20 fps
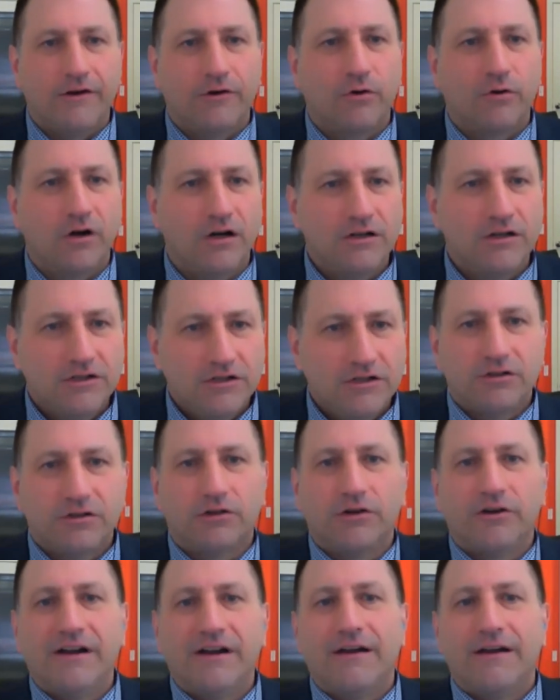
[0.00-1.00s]
or
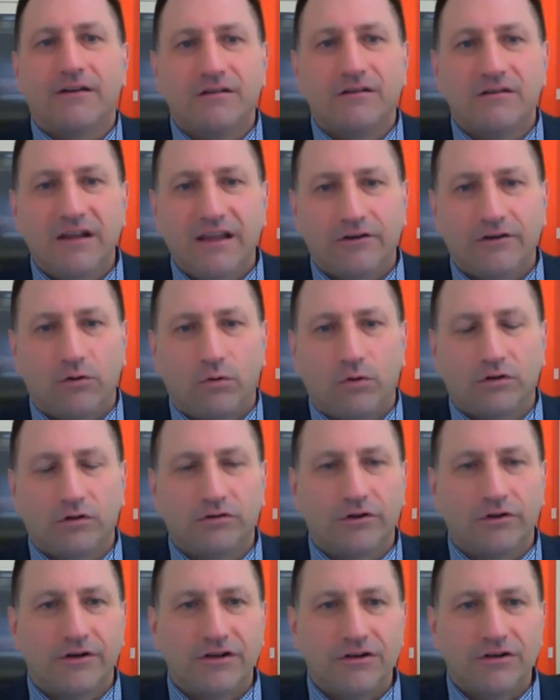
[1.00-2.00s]
learn how to knit, or
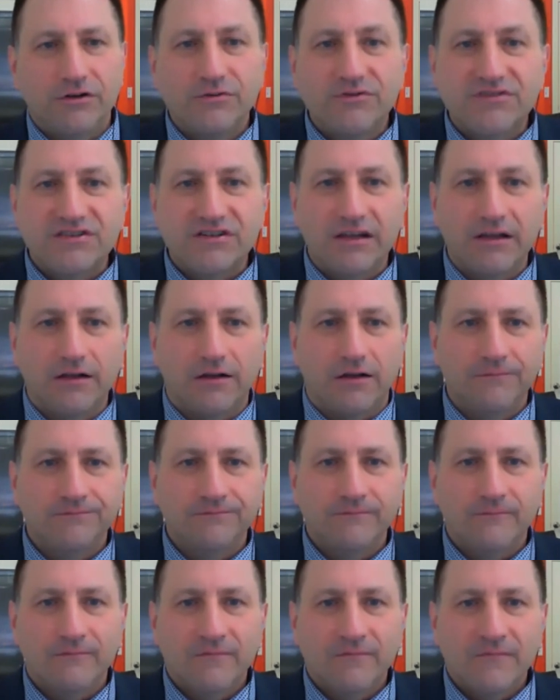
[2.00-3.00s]
learn a new skill